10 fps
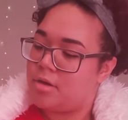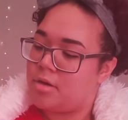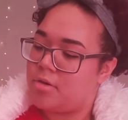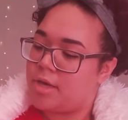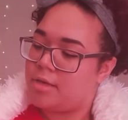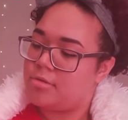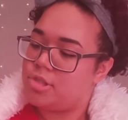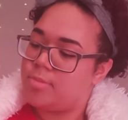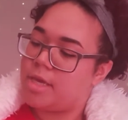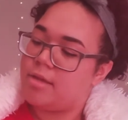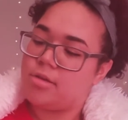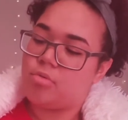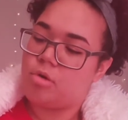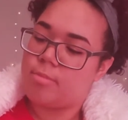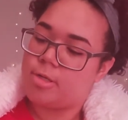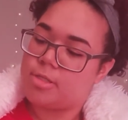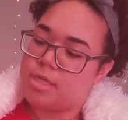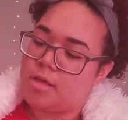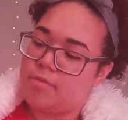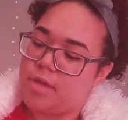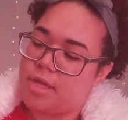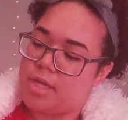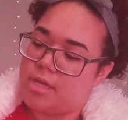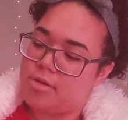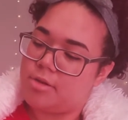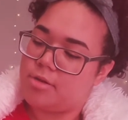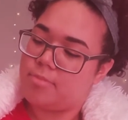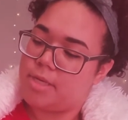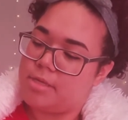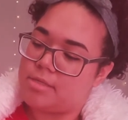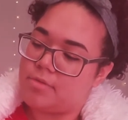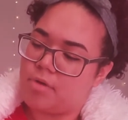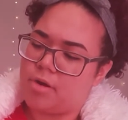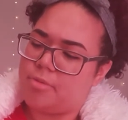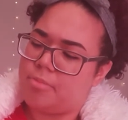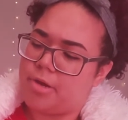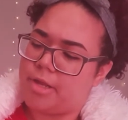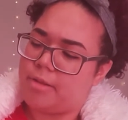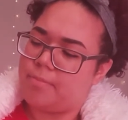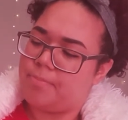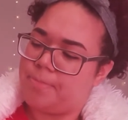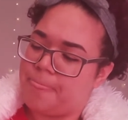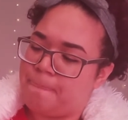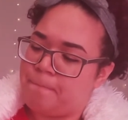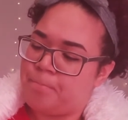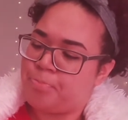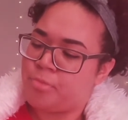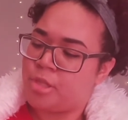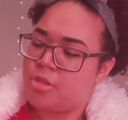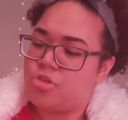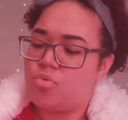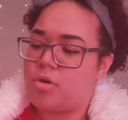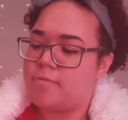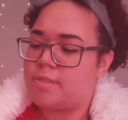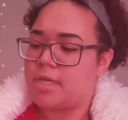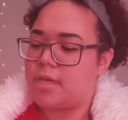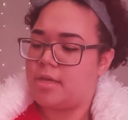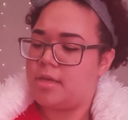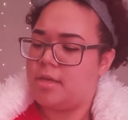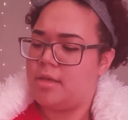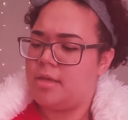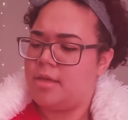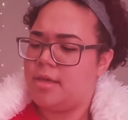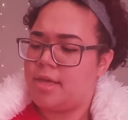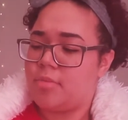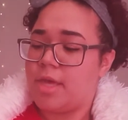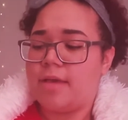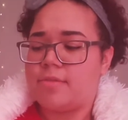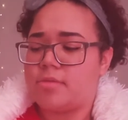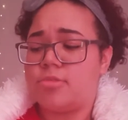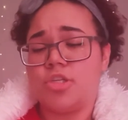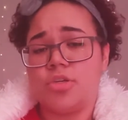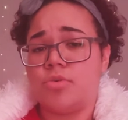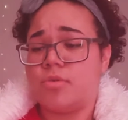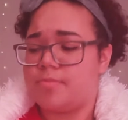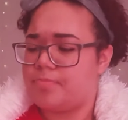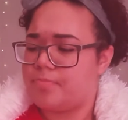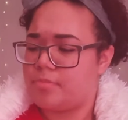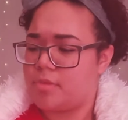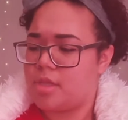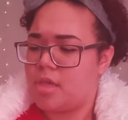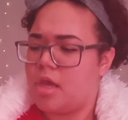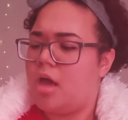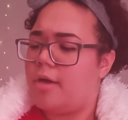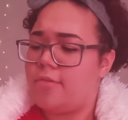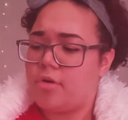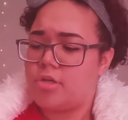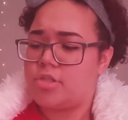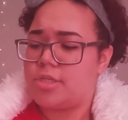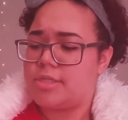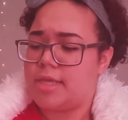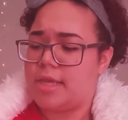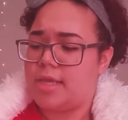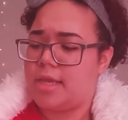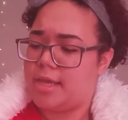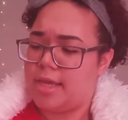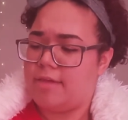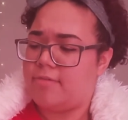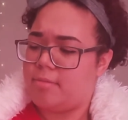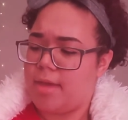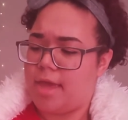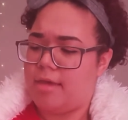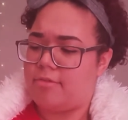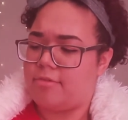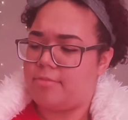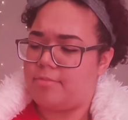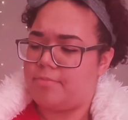Okay, she began to warm herself and eat her piece of hard bread. The dwarf said, "Can we have some too?" "Of course," she said, and gave them half.